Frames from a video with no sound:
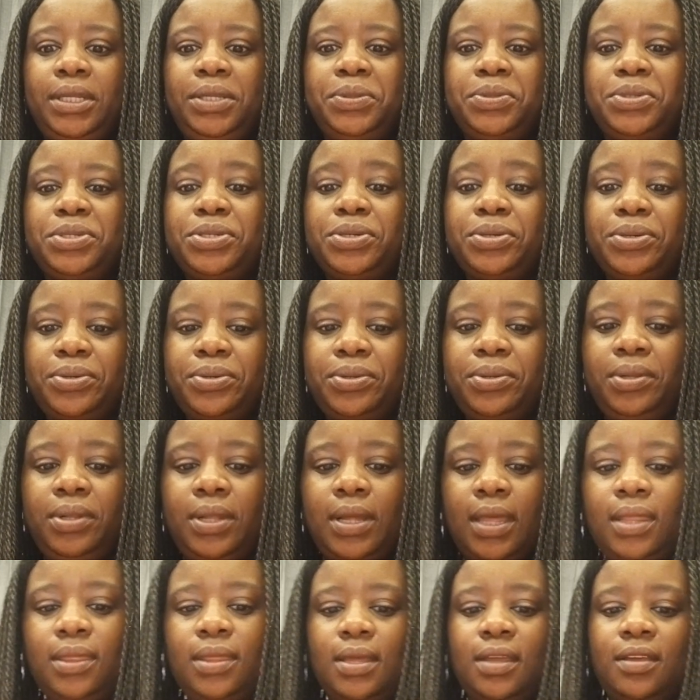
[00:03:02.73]
in your
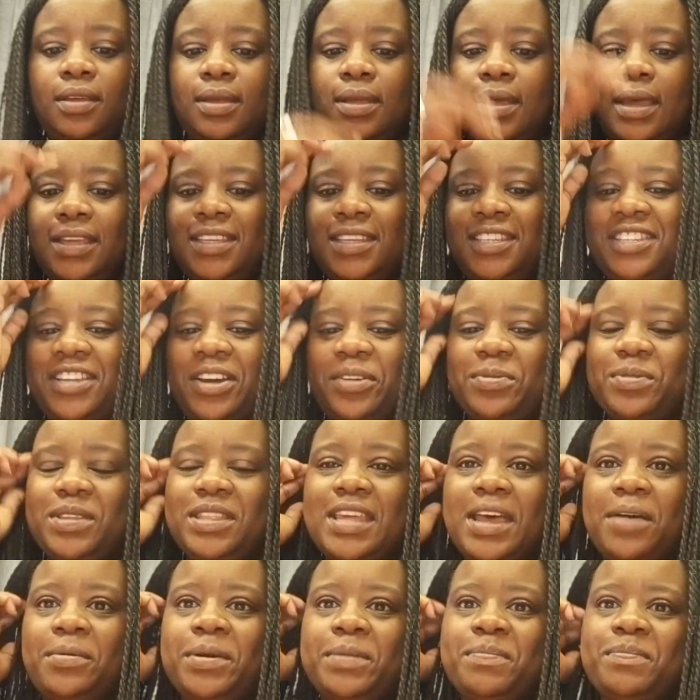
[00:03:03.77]
circle. I think I start with
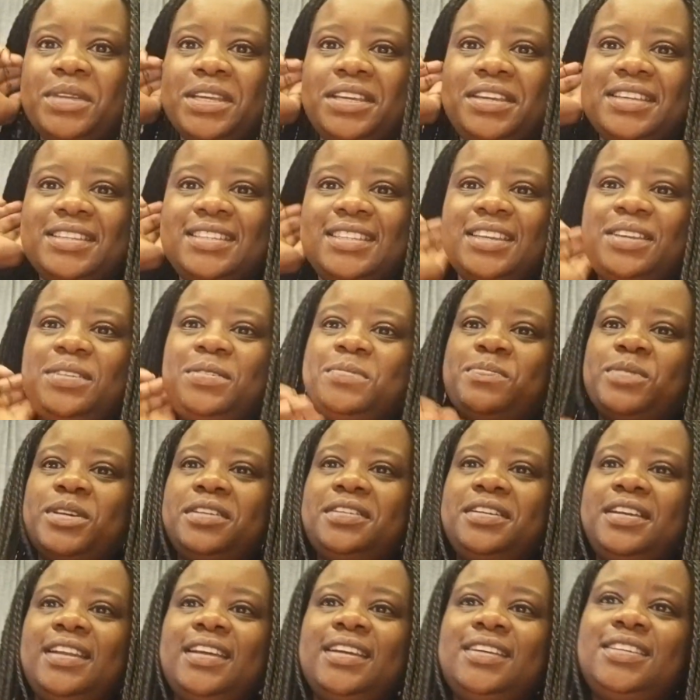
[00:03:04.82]
that one because the
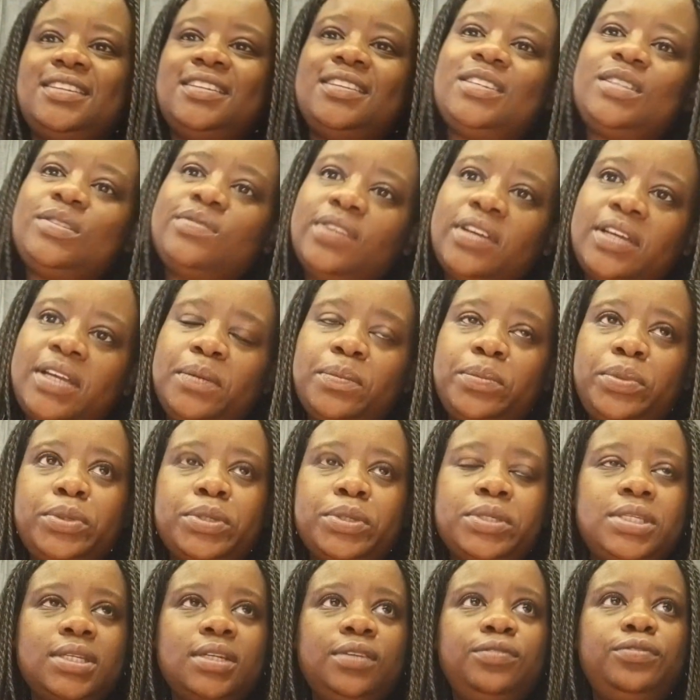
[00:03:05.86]
human connection is very
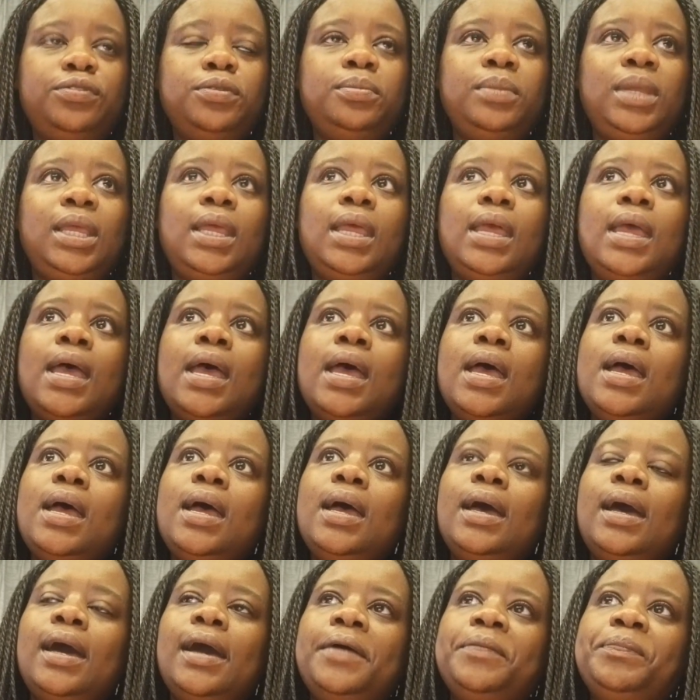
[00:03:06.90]
important for me.
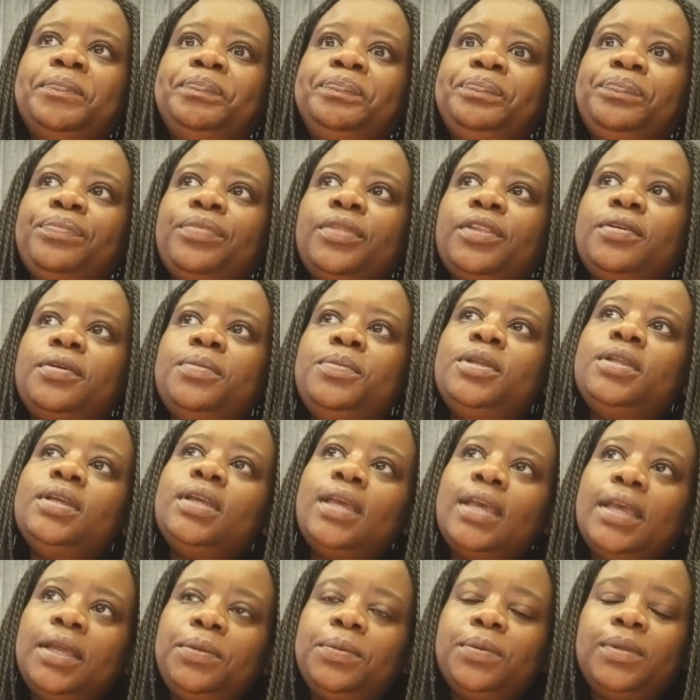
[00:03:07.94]

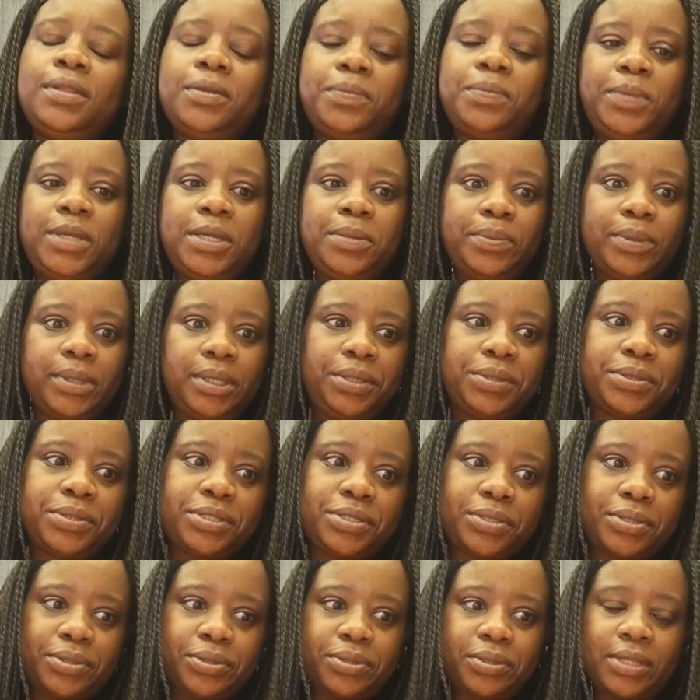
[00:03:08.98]
Communicate with the people in your
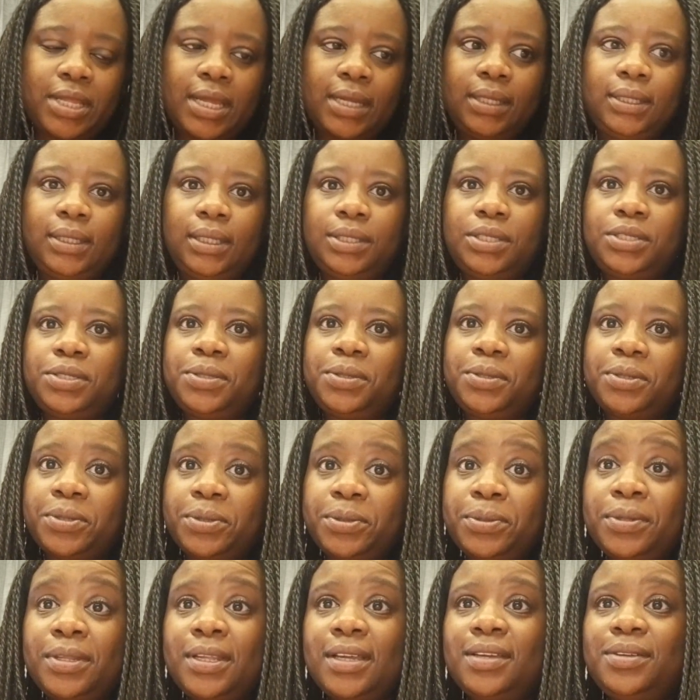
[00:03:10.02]
circle that need to
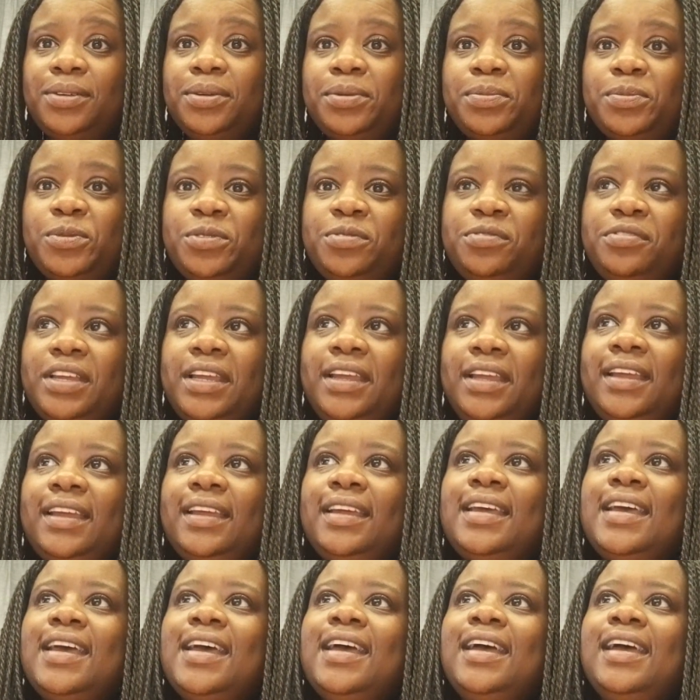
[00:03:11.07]
know that you're
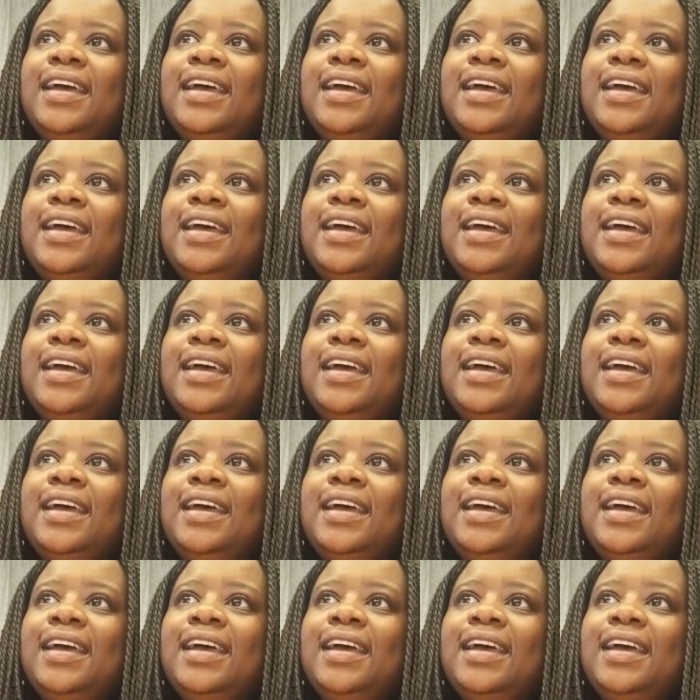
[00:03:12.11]
moving.